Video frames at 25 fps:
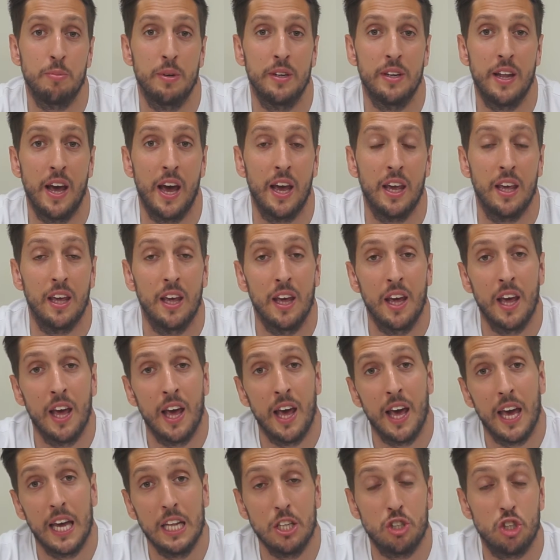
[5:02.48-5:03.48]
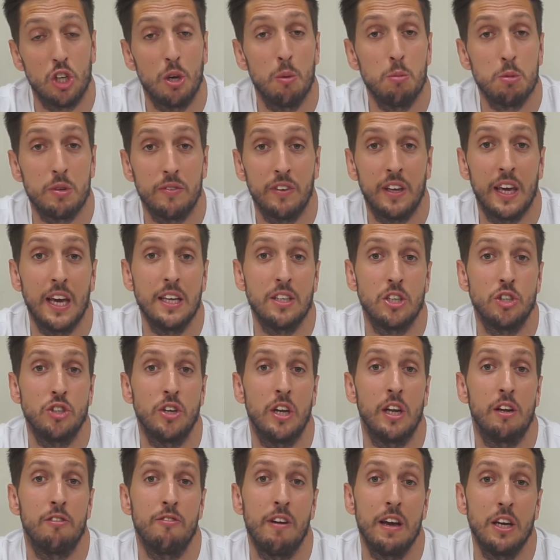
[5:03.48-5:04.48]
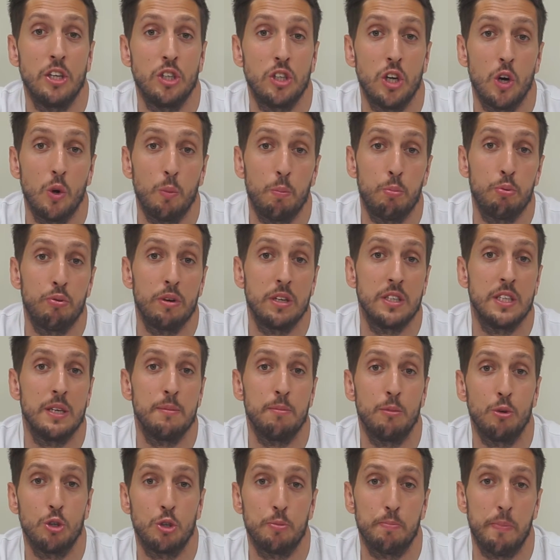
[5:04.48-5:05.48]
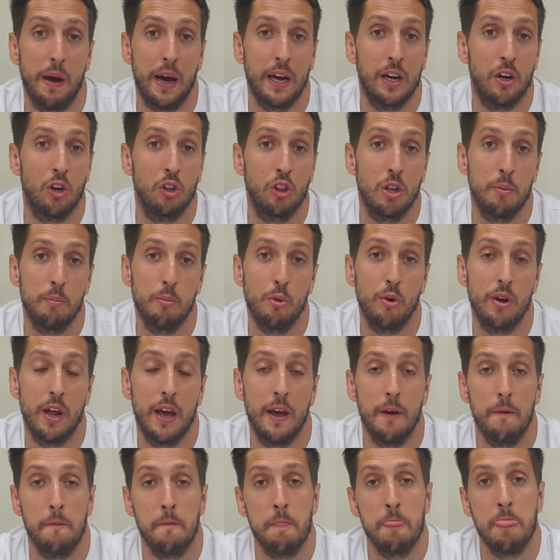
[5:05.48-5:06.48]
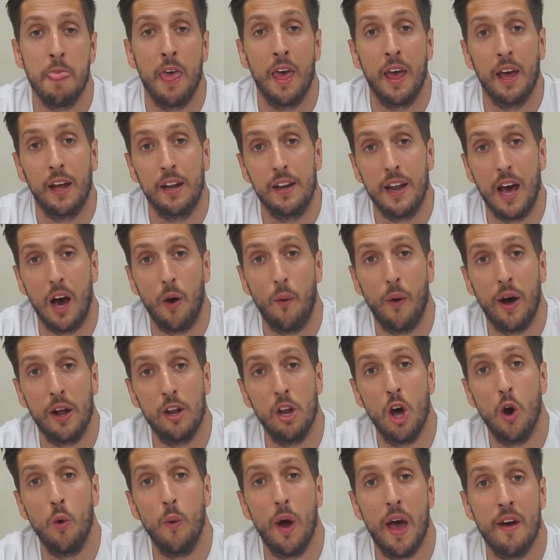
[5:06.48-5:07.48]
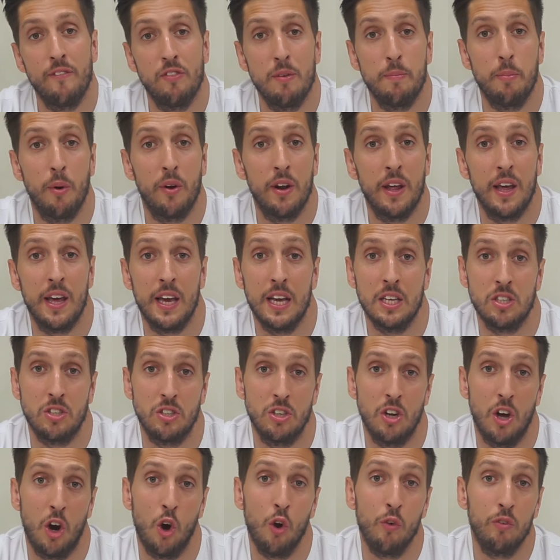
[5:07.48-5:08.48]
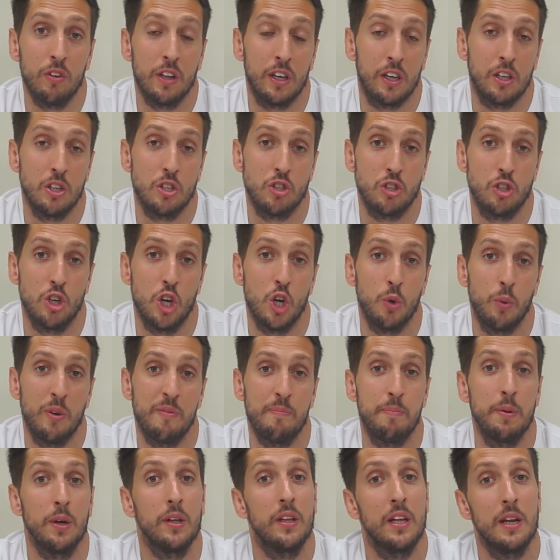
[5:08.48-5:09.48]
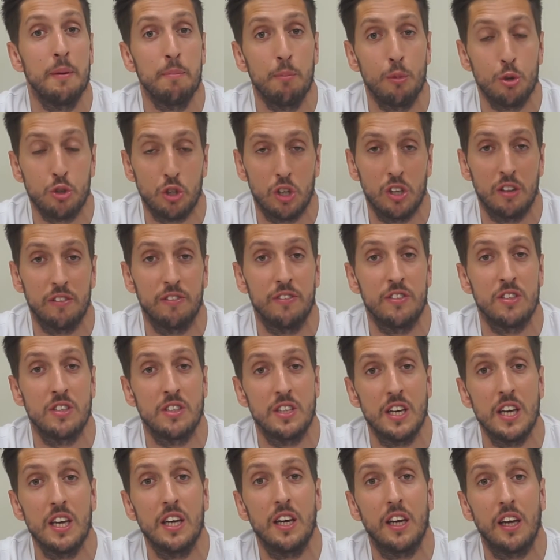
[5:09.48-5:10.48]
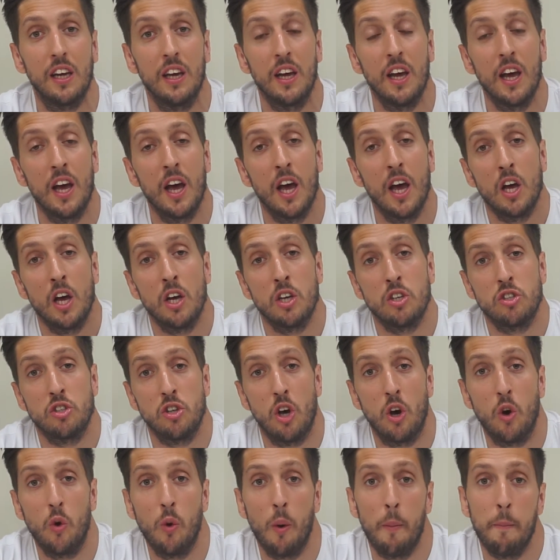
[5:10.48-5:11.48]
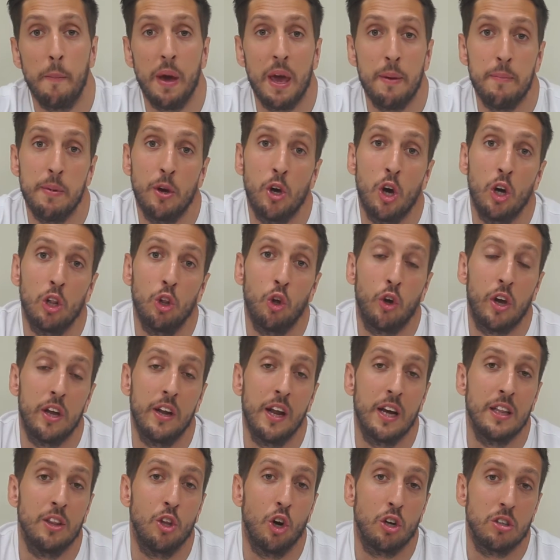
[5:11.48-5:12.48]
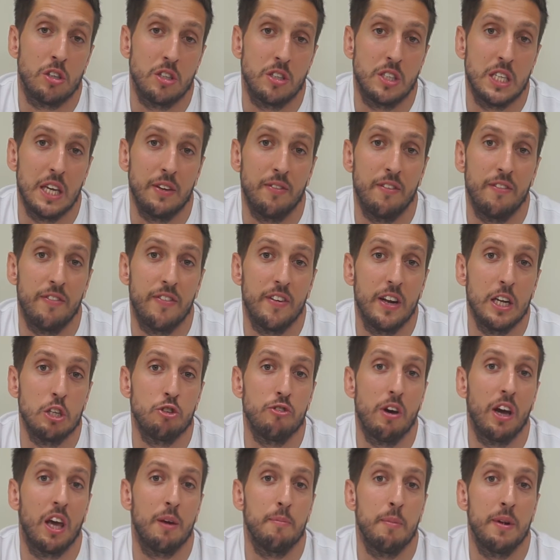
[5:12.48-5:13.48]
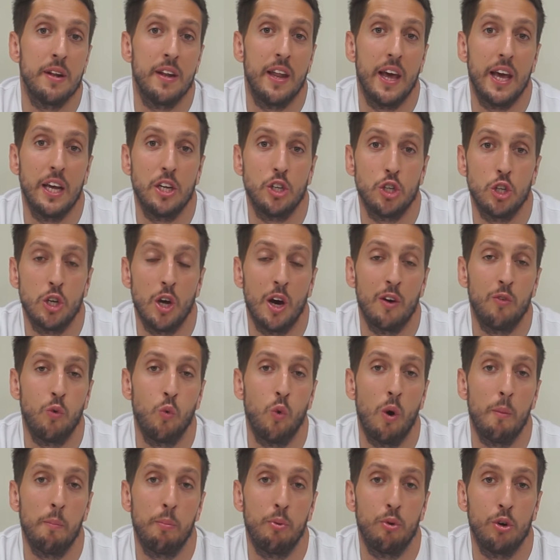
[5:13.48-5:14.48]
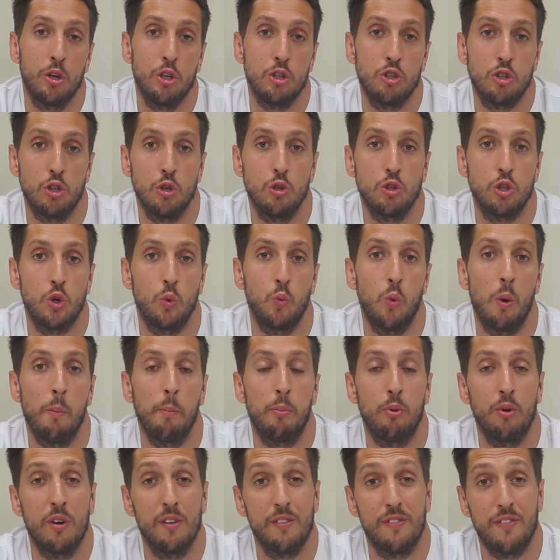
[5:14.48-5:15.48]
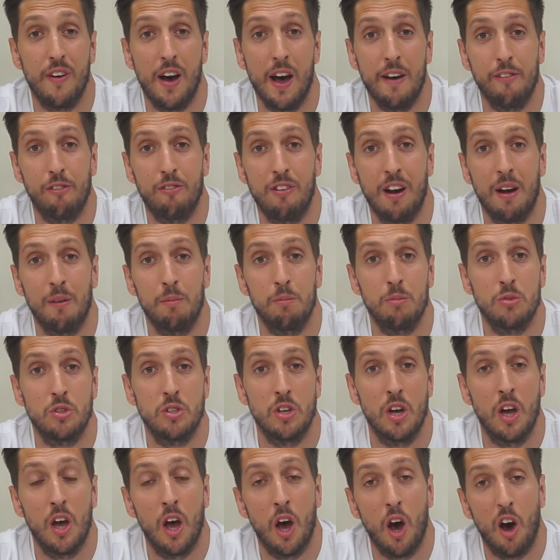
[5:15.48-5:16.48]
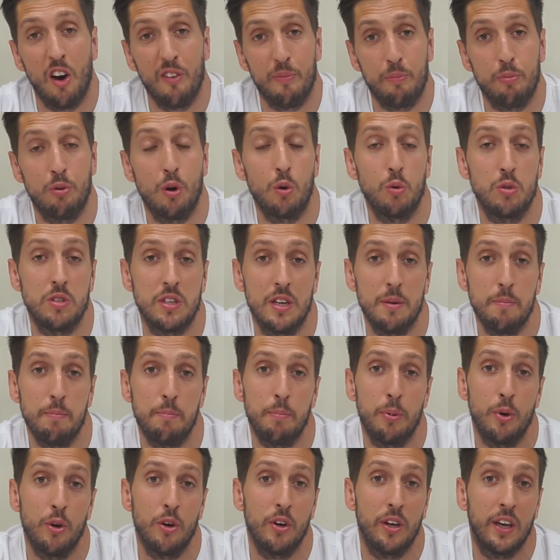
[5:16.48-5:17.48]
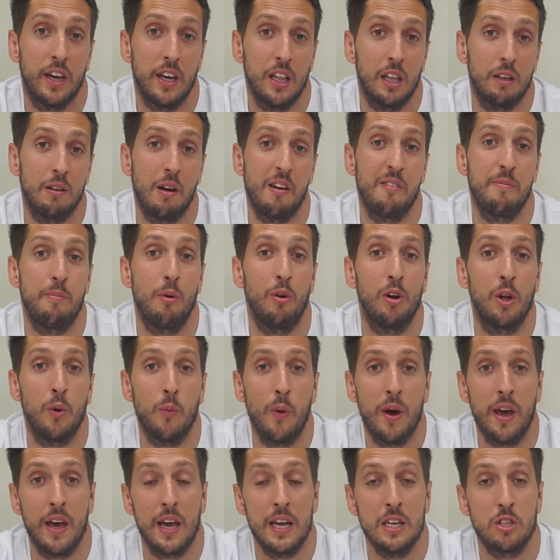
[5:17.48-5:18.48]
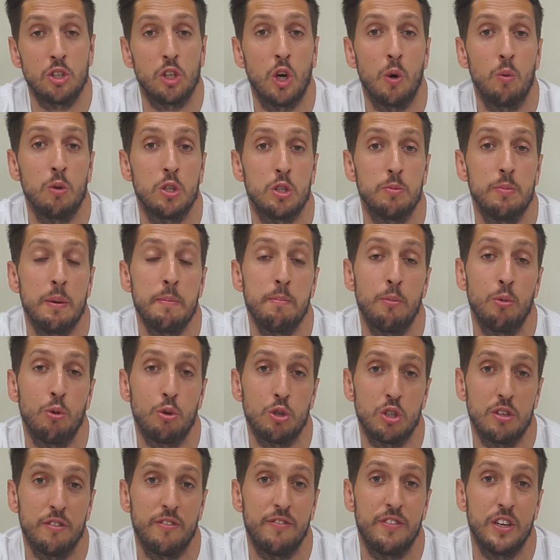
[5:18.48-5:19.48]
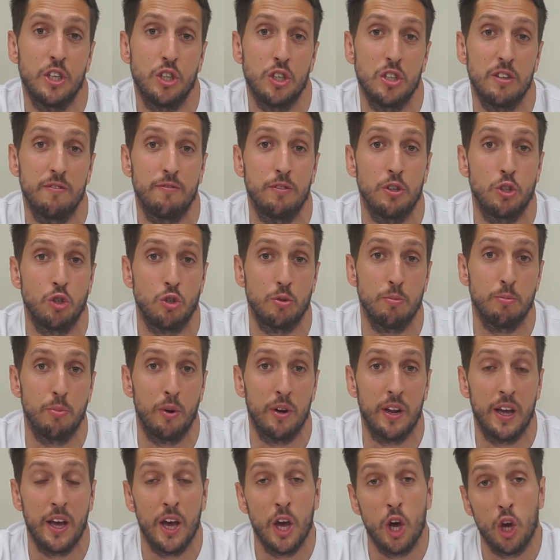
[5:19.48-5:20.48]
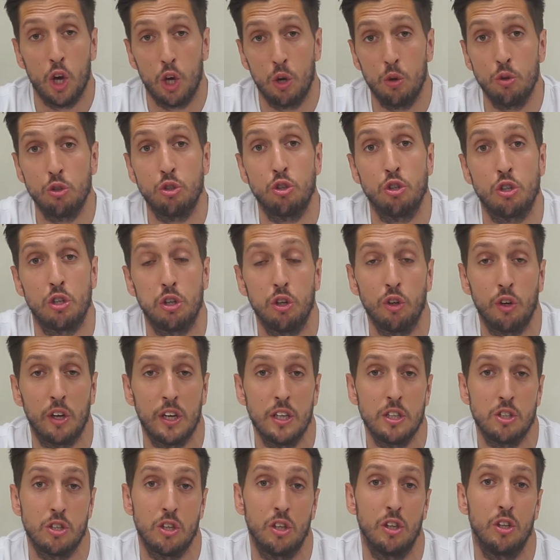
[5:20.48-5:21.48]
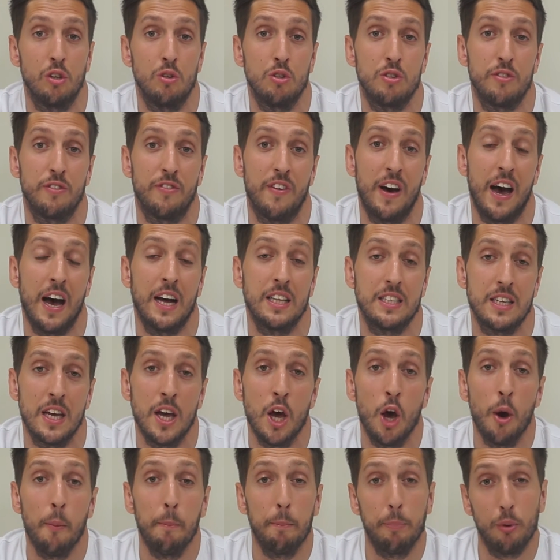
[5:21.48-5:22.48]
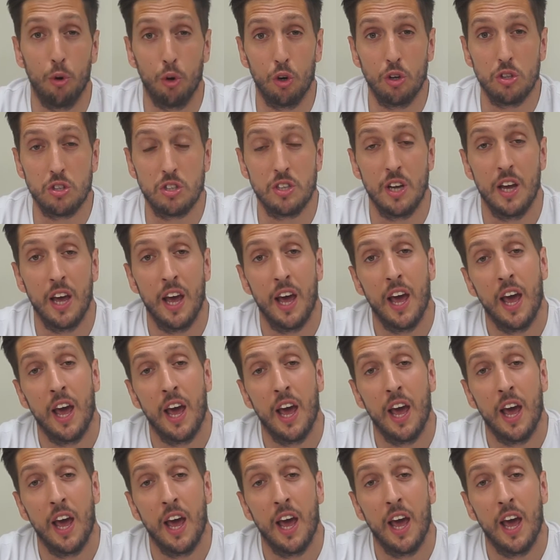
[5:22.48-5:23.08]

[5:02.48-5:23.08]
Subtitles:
per day. In terms of the ketogenic ratio, pretty much bang on the money. Now, I know everybody isn't overly concerned with building a muscular physique, so maybe looking at Dr. Stephen Finney's recommendation of 1.2 to 1.5 grams of protein per kilogram of body weight is going to be more sufficient for somebody who's just looking to lose fat. But